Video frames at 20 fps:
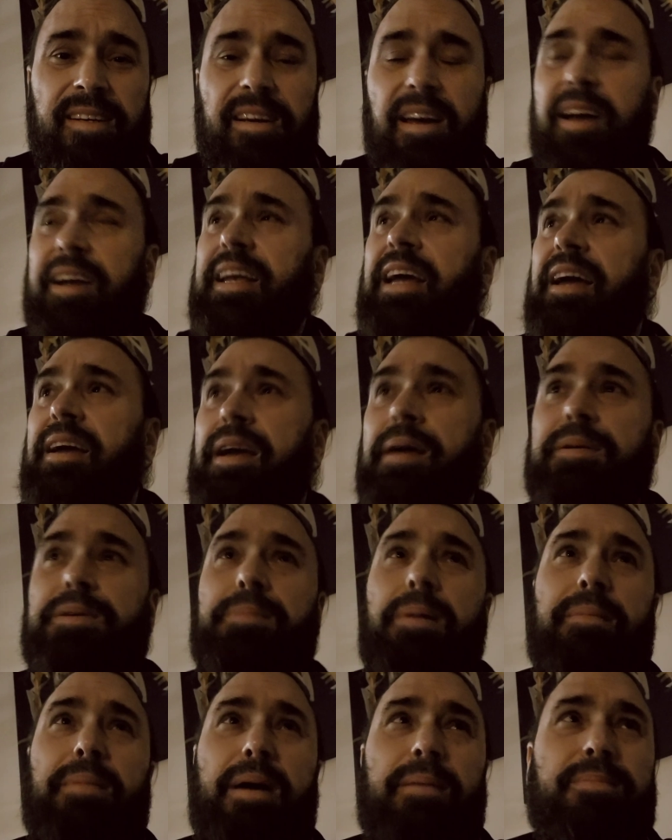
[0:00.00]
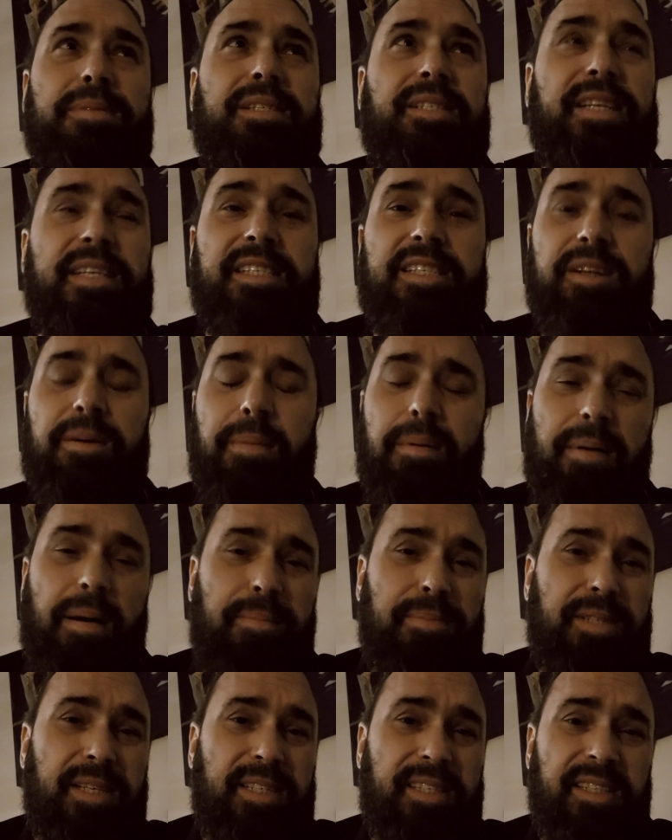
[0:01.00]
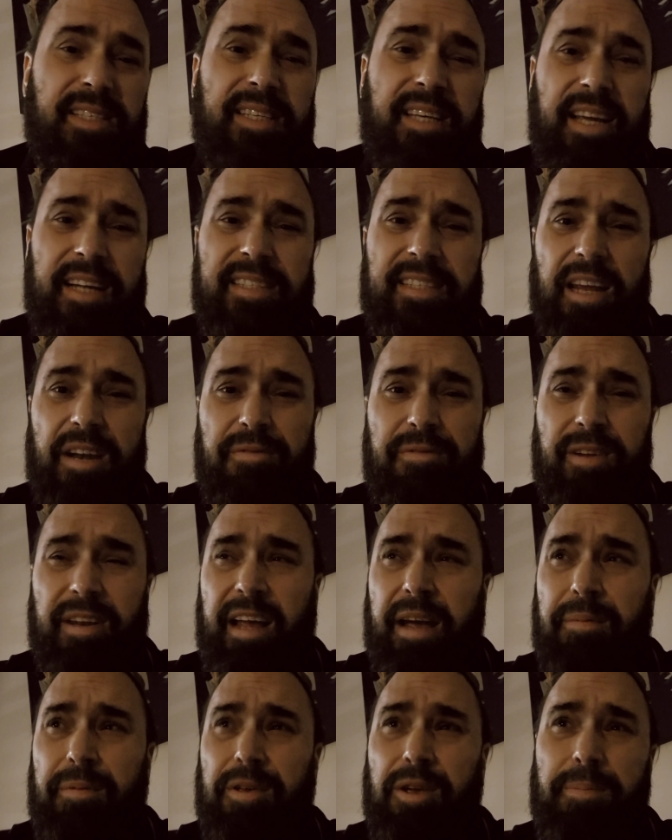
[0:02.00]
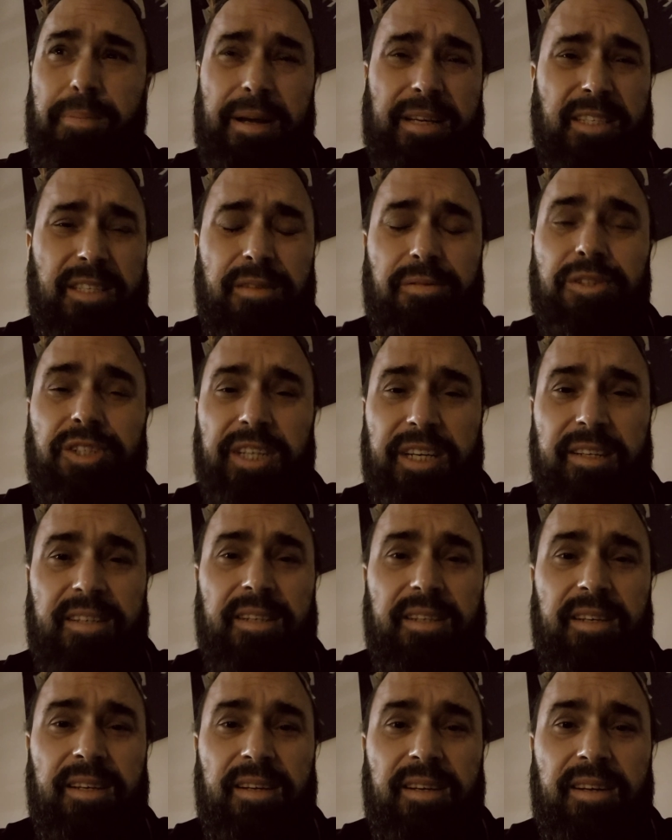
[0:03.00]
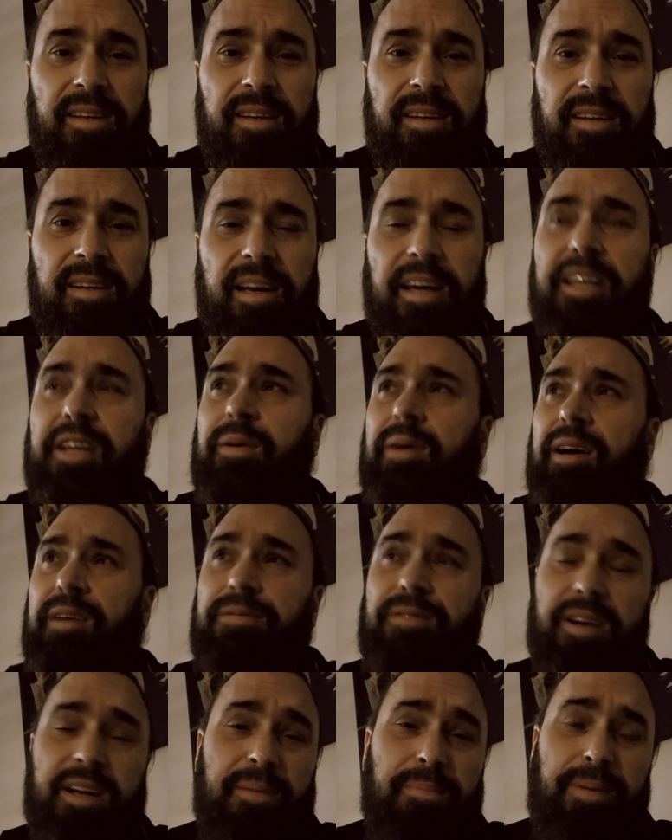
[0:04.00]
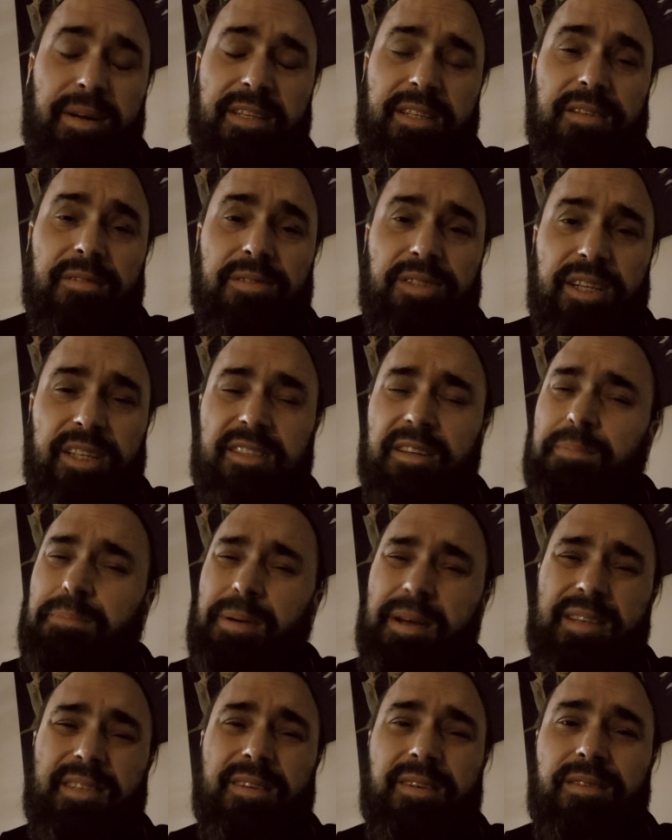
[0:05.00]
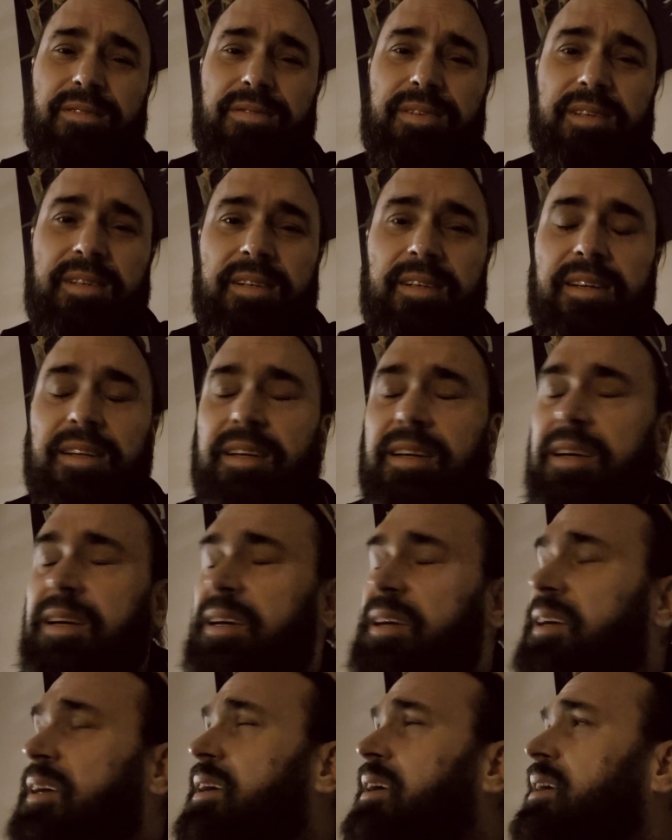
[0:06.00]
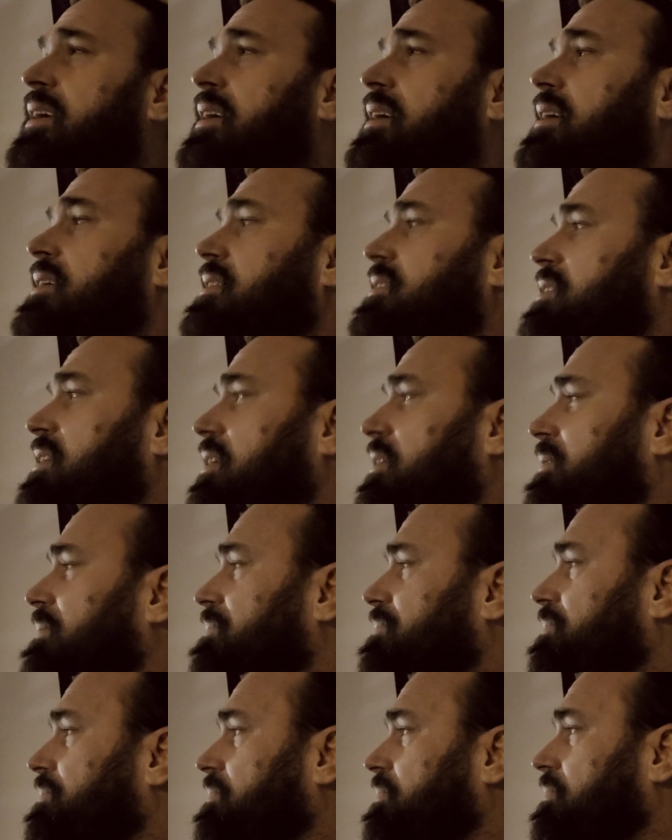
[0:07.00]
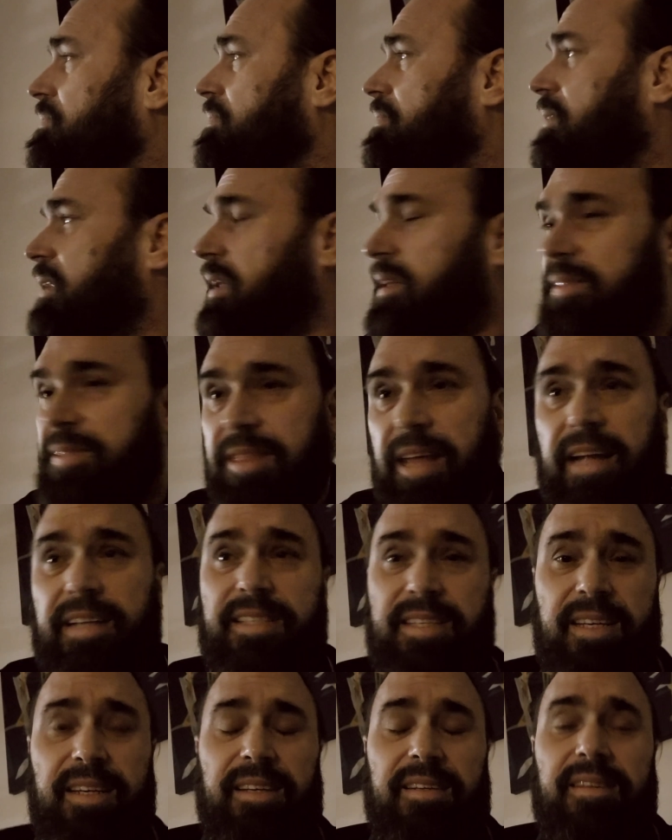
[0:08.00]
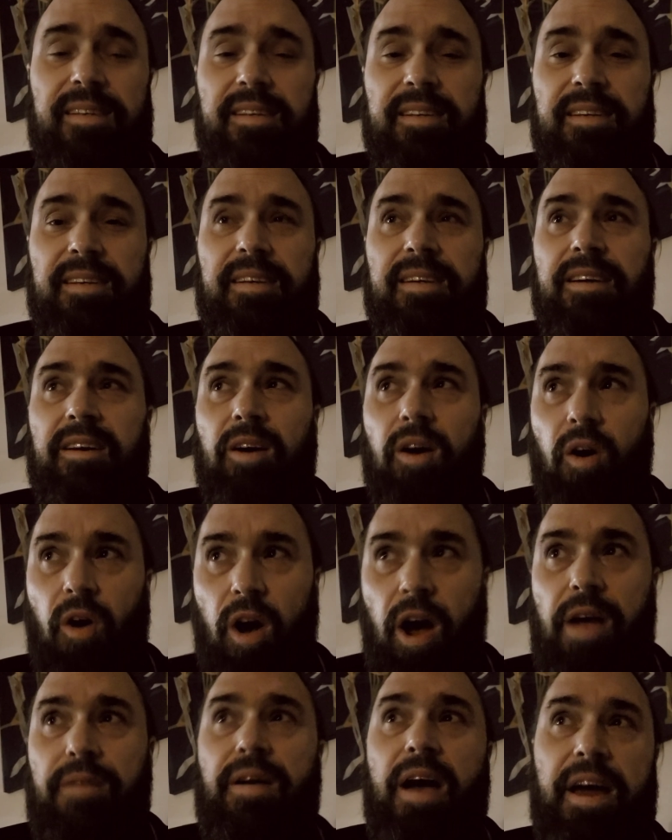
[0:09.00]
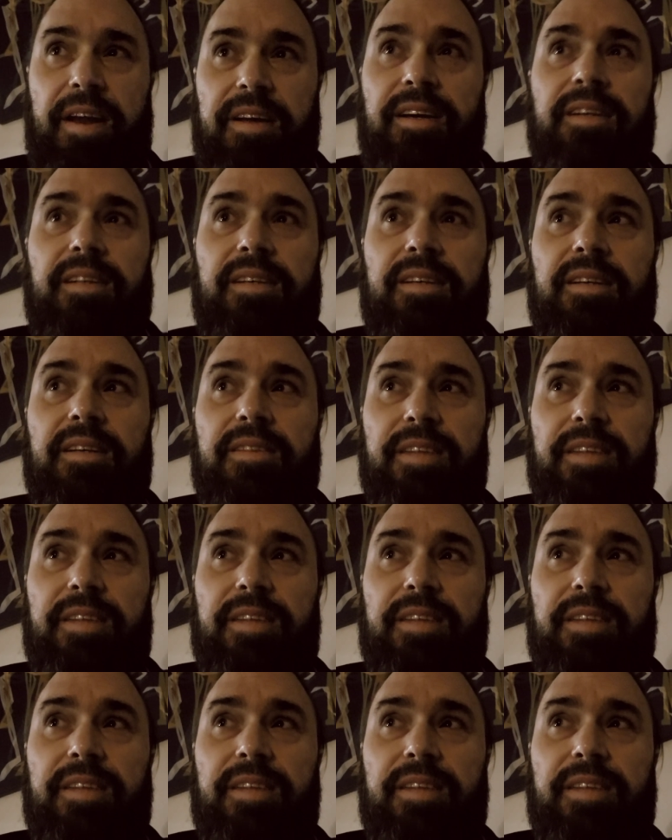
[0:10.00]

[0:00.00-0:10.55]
Okay, it was my mum's sister and my mum's sister's kids that affiliated with you pieces of shit. And you are fucking pieces of shit, so piss off. So, that's it. I've had it.